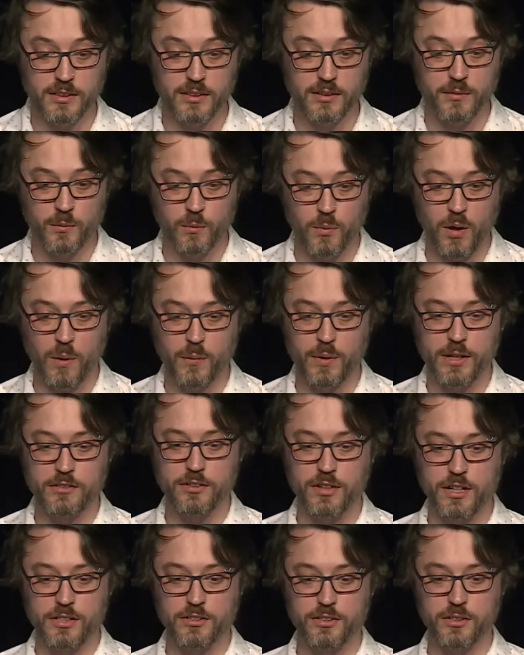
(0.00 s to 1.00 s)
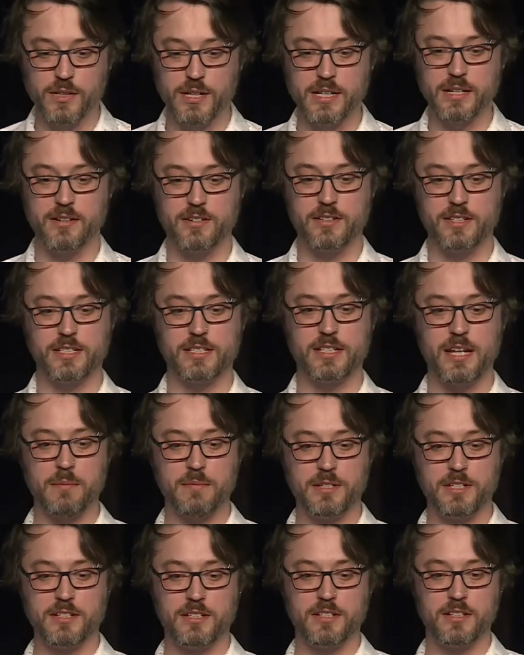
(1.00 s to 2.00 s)
What we're trying to do here is
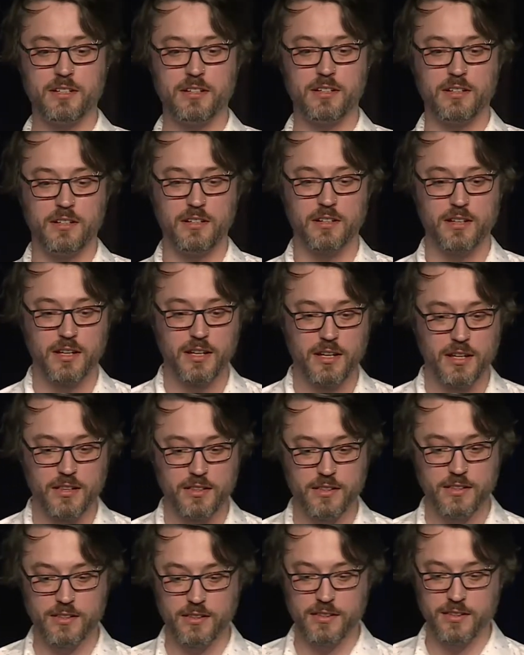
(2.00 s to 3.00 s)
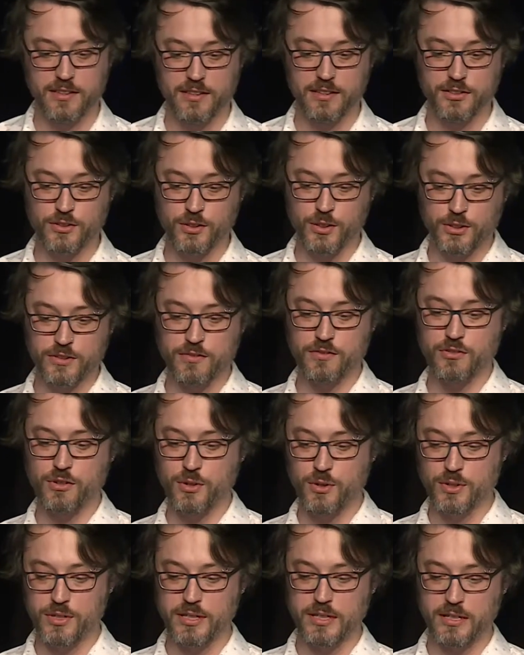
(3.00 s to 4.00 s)
establish the source of
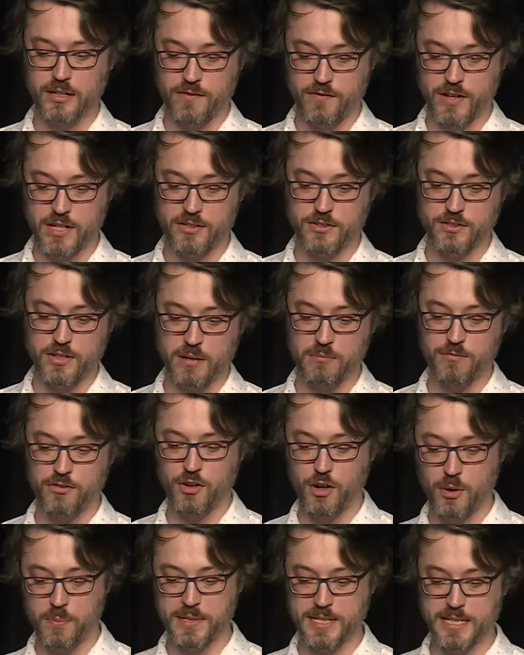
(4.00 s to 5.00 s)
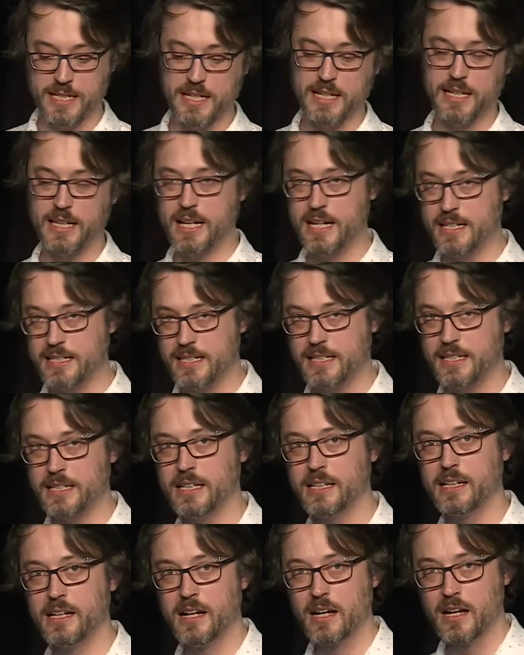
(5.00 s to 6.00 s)
truth in an event stream for a particular
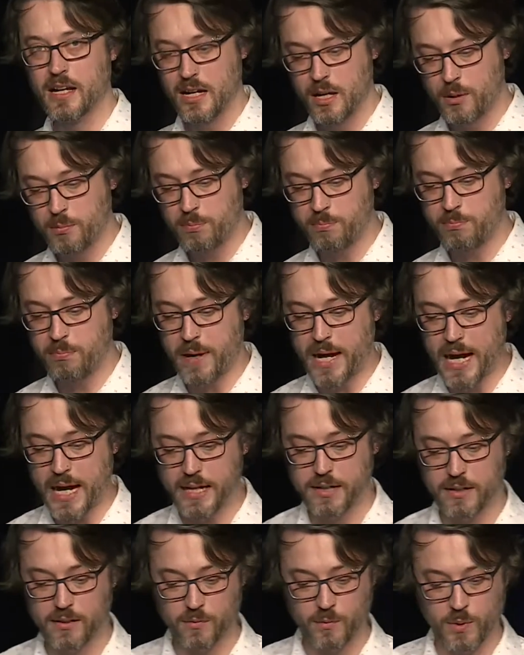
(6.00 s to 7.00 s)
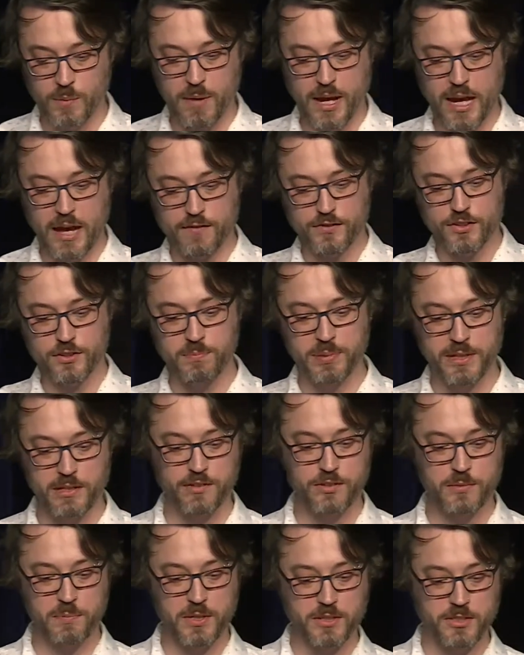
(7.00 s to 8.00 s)
entity, but we might have split
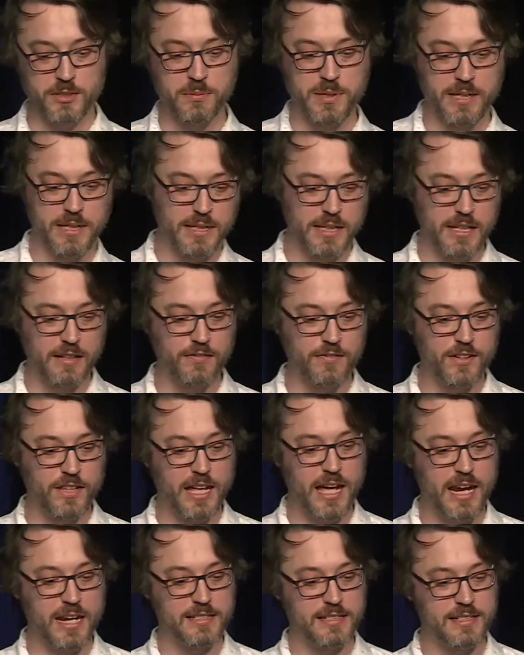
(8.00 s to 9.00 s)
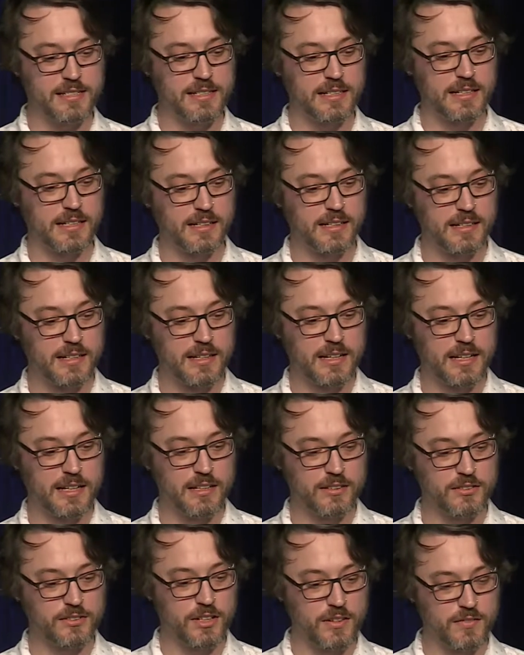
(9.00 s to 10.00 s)
responsibility for that entity in
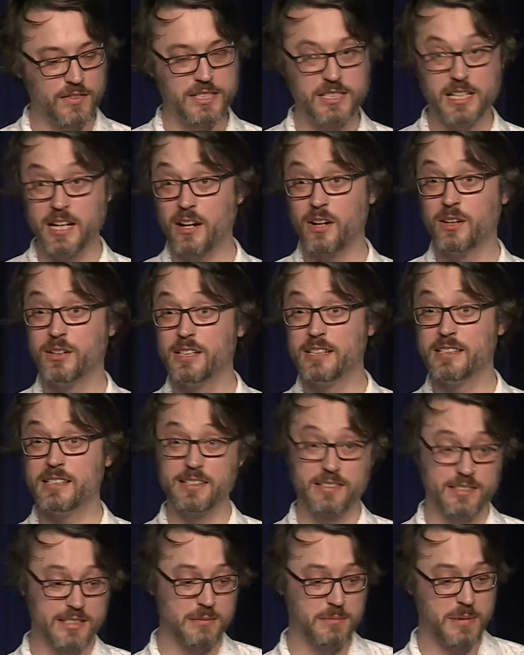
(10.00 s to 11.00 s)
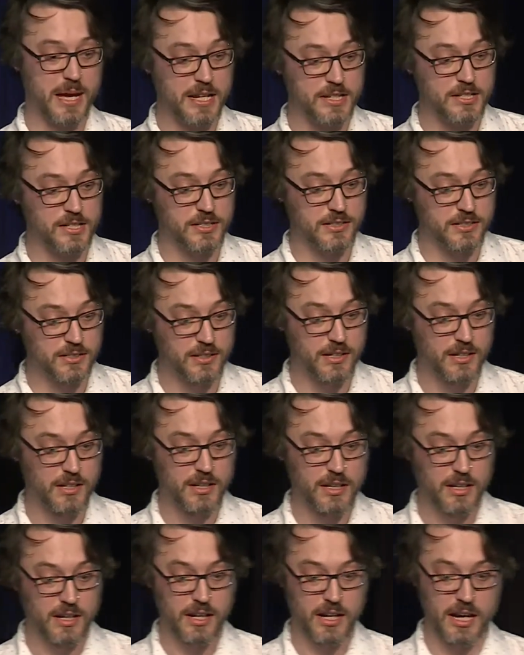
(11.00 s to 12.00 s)
a service that only deals in batches,
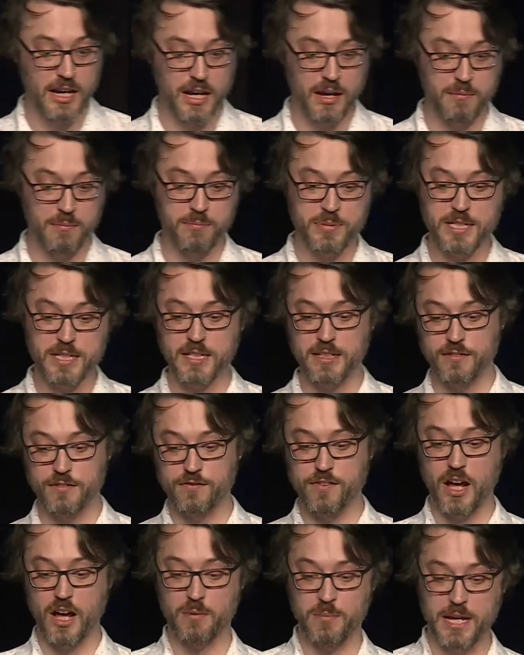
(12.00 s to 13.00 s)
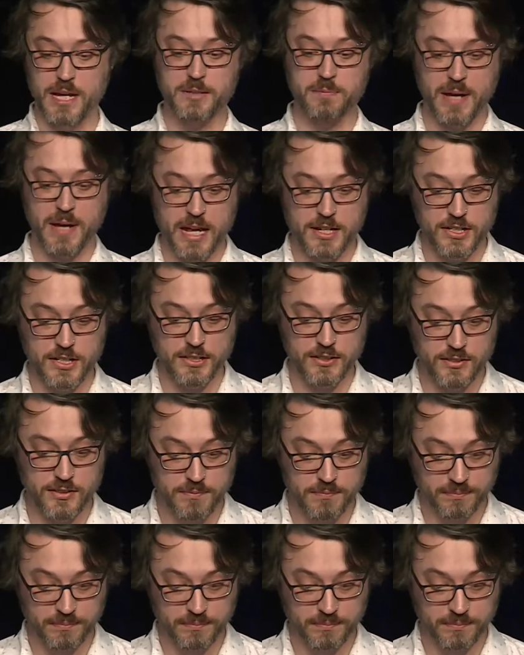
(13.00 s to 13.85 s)
particularly file-based batches.